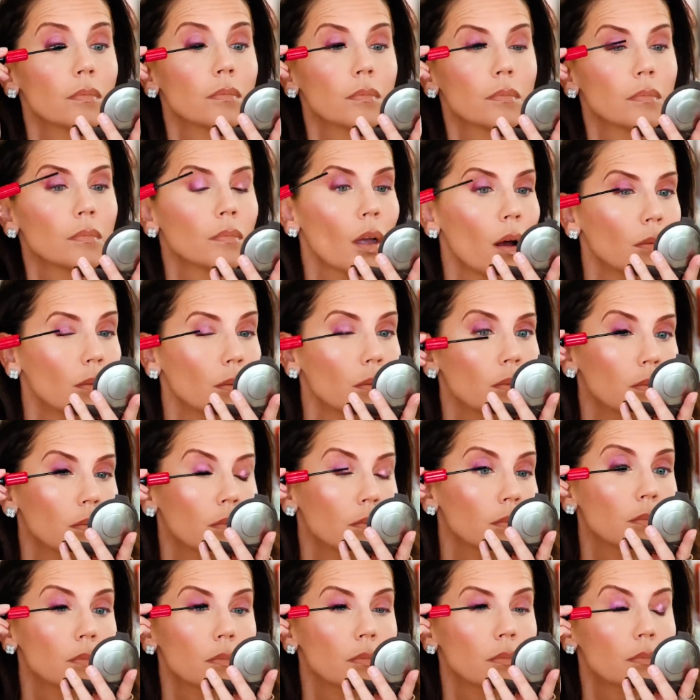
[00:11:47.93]

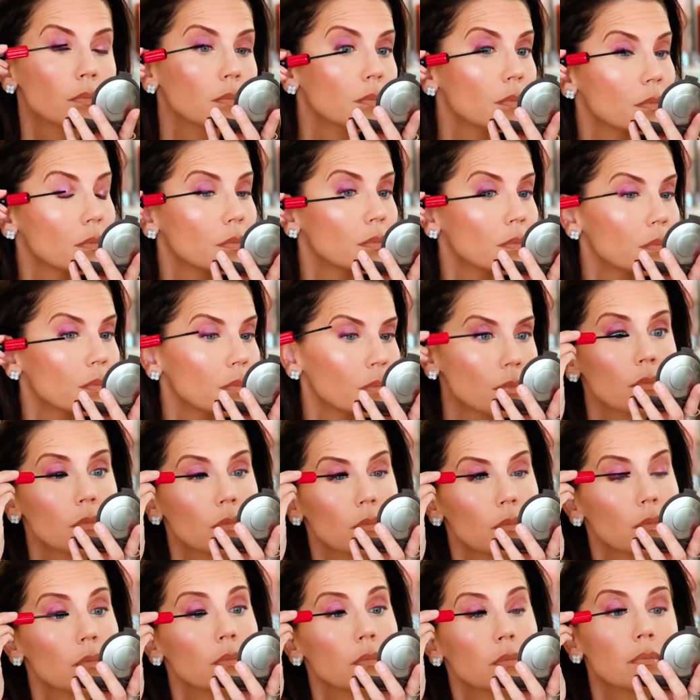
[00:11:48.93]
Sadly, I
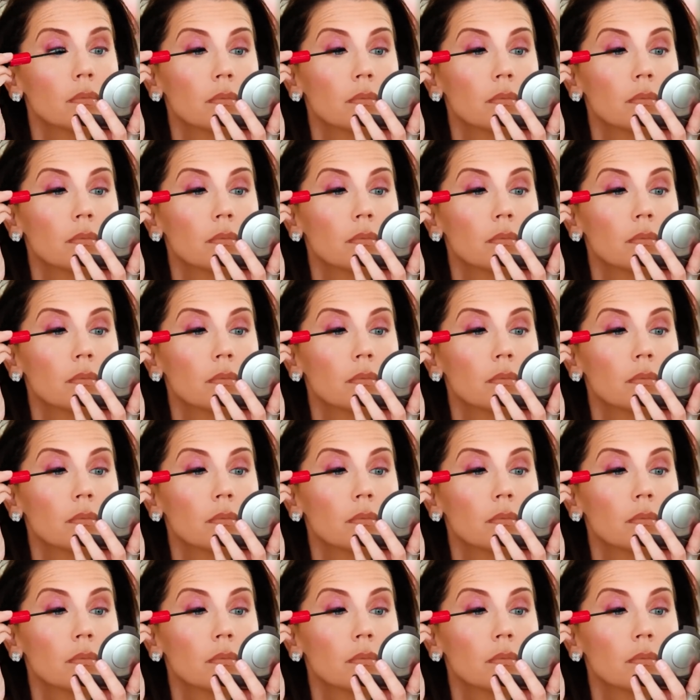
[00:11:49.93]
didn't